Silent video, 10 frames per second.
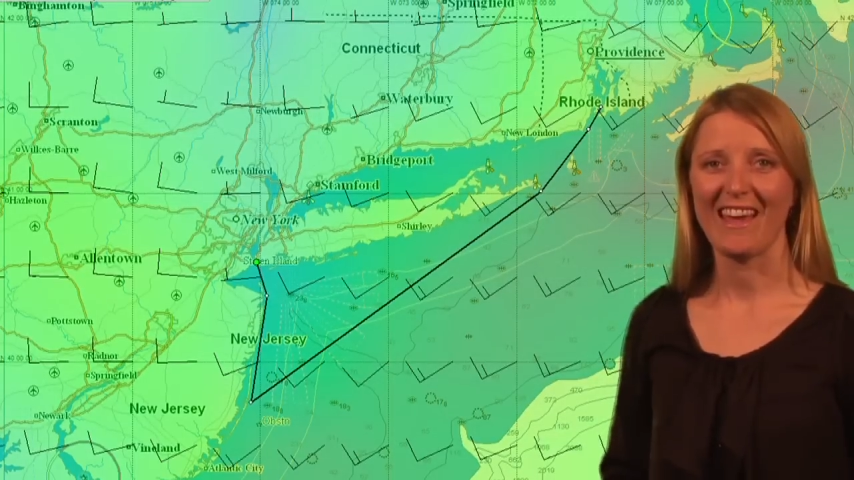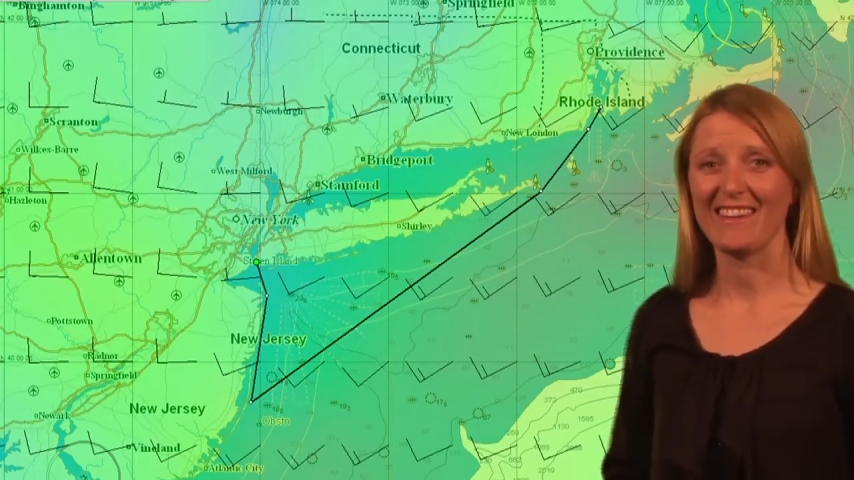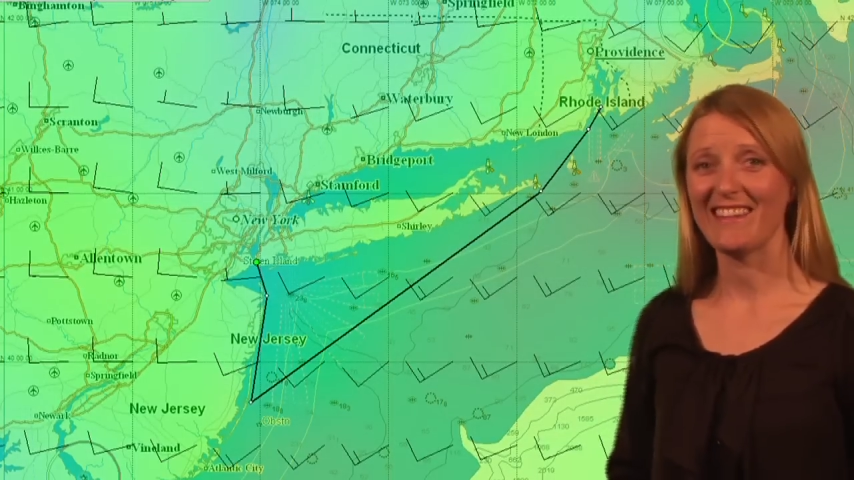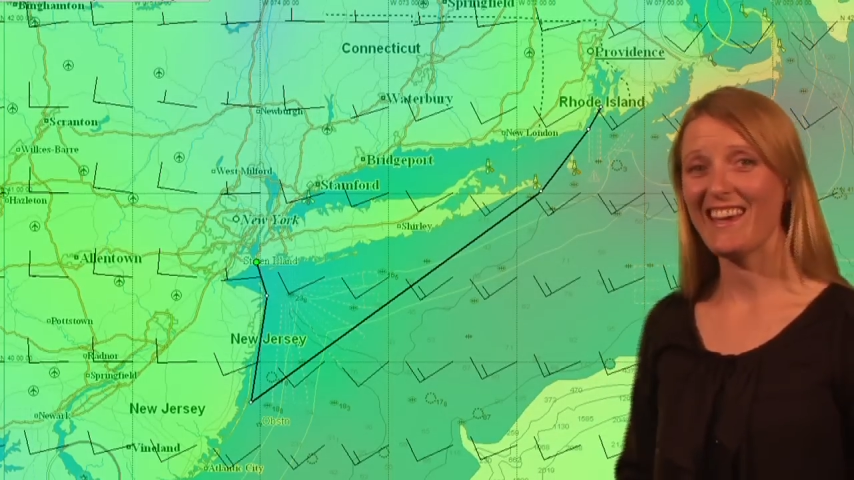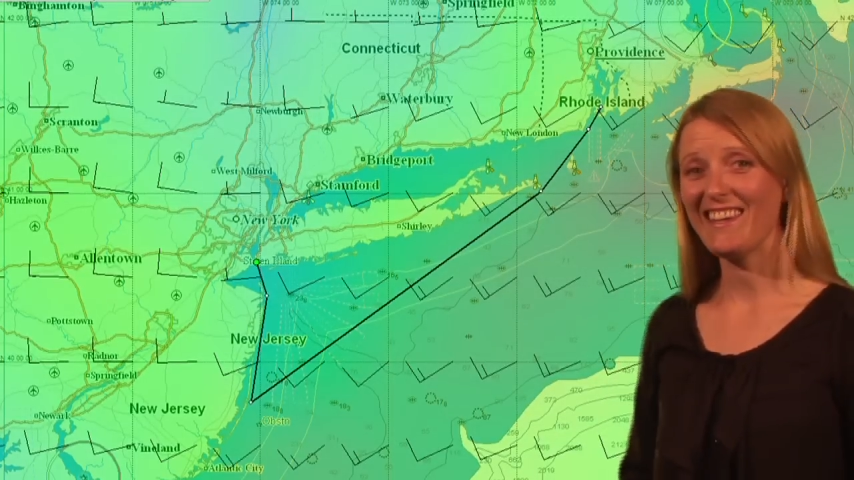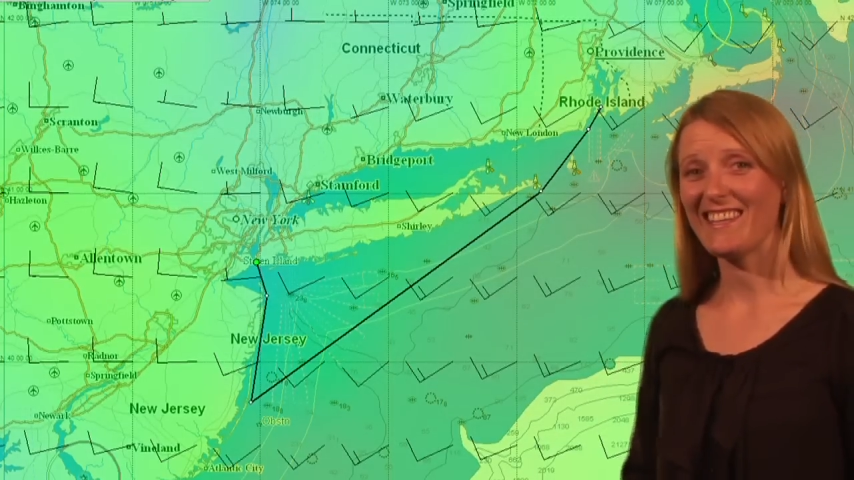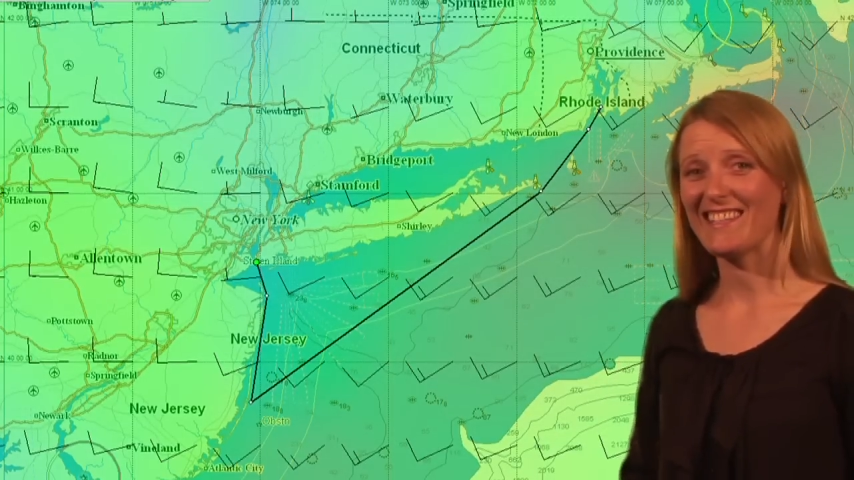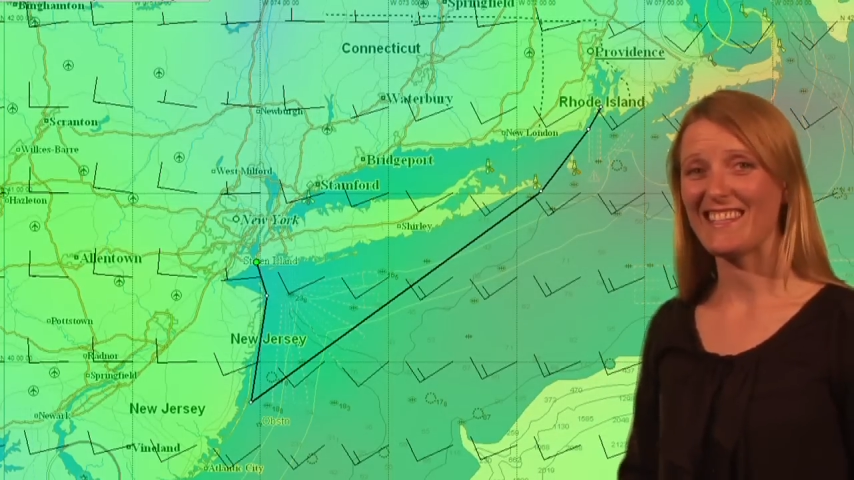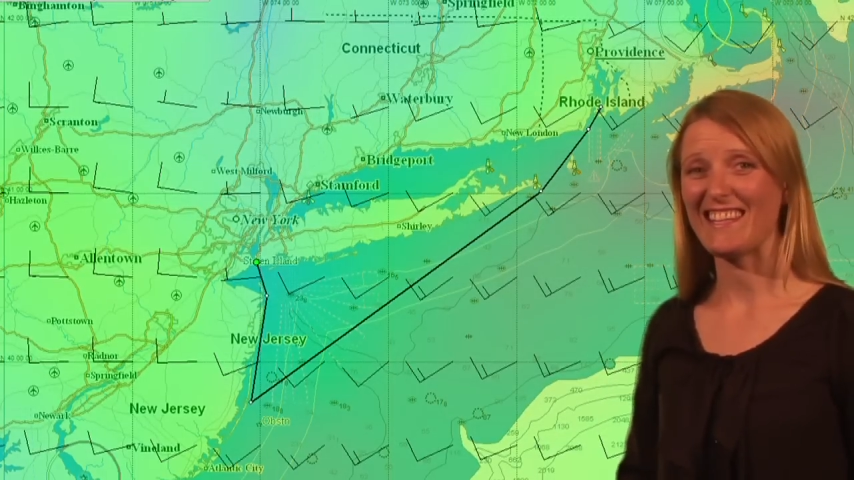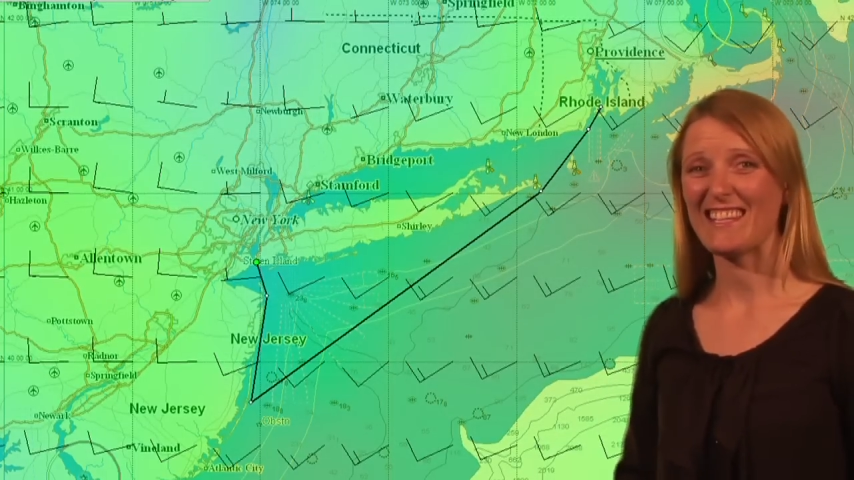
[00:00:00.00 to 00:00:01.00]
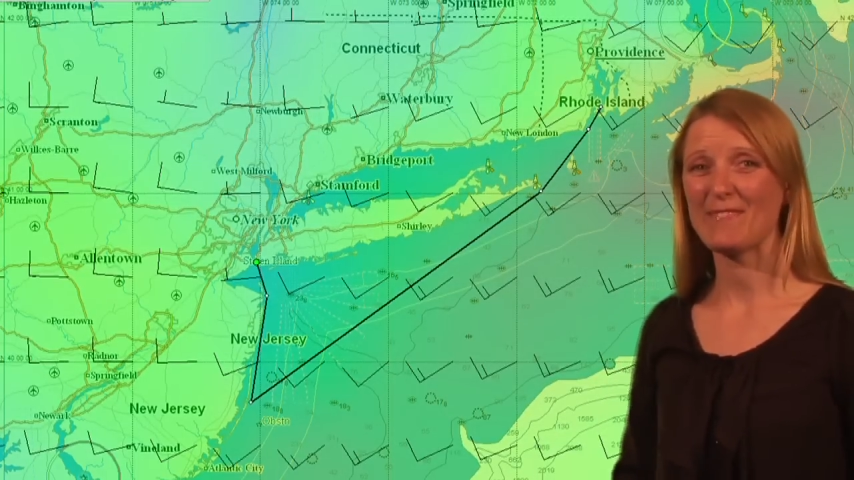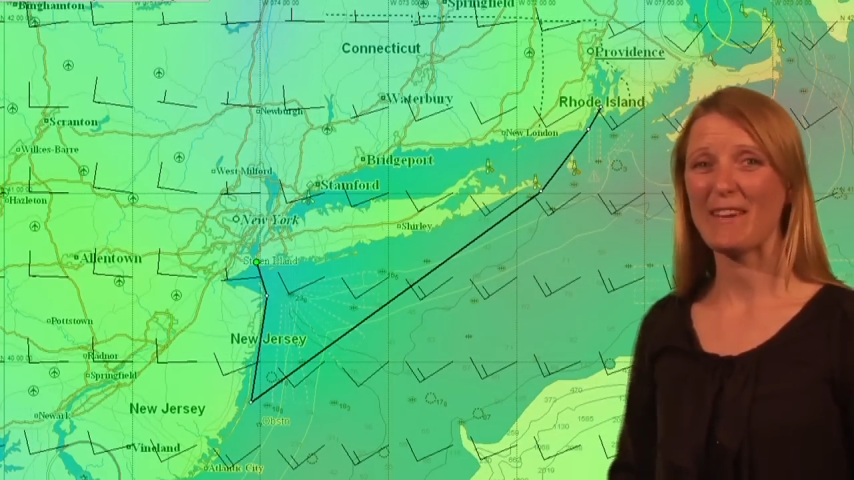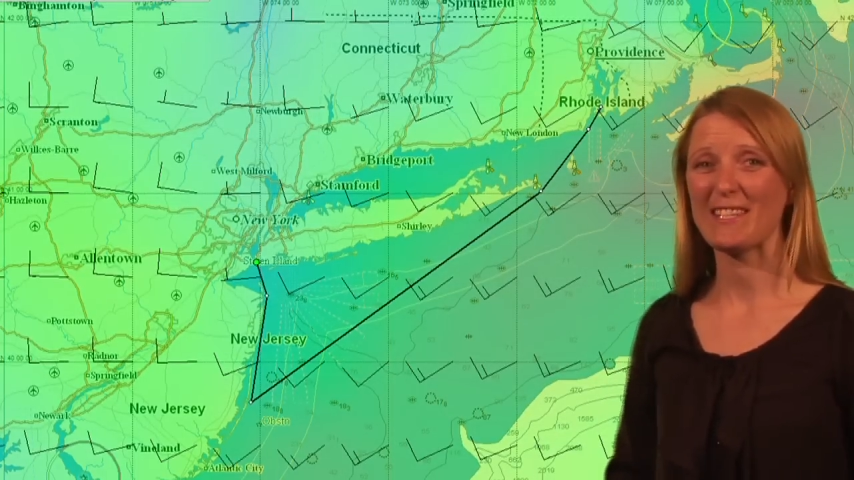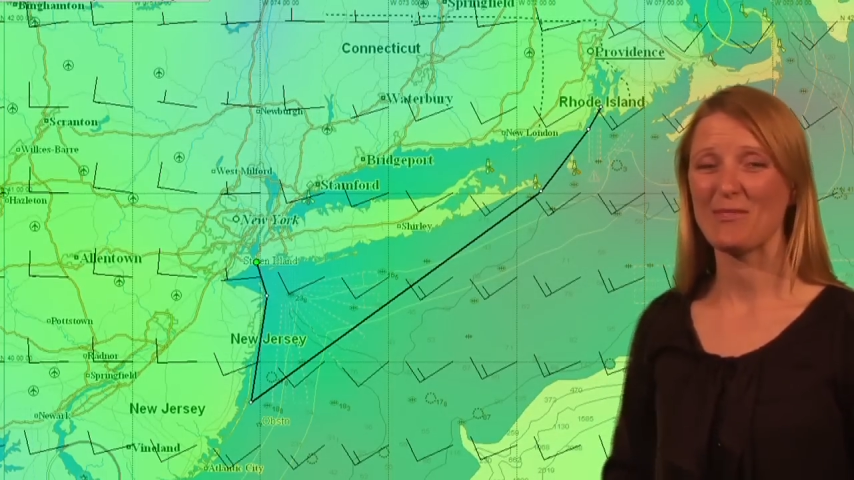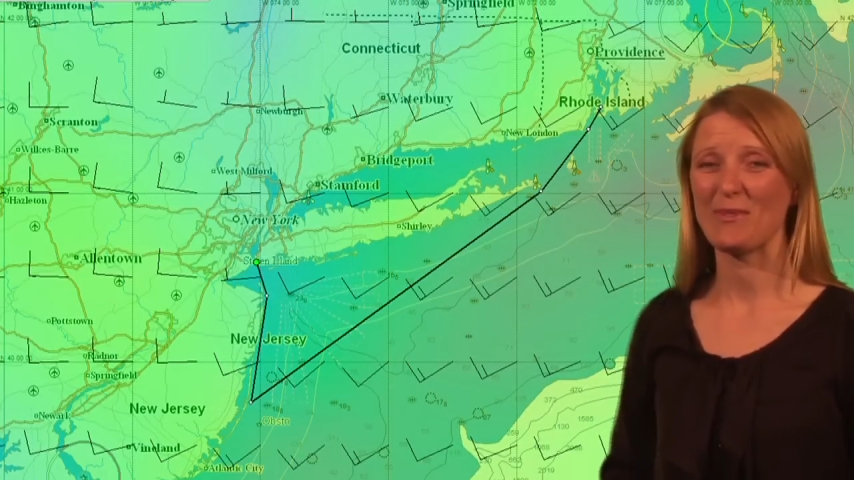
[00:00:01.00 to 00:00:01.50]
And now you can see the
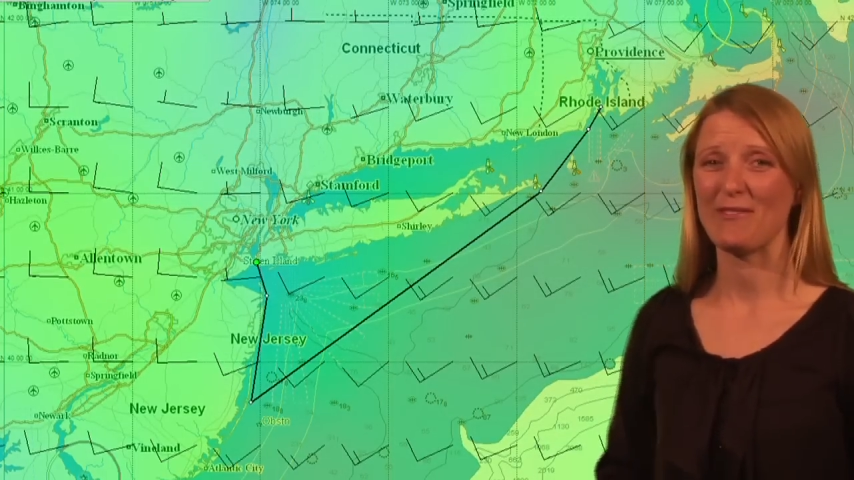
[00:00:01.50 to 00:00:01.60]
expected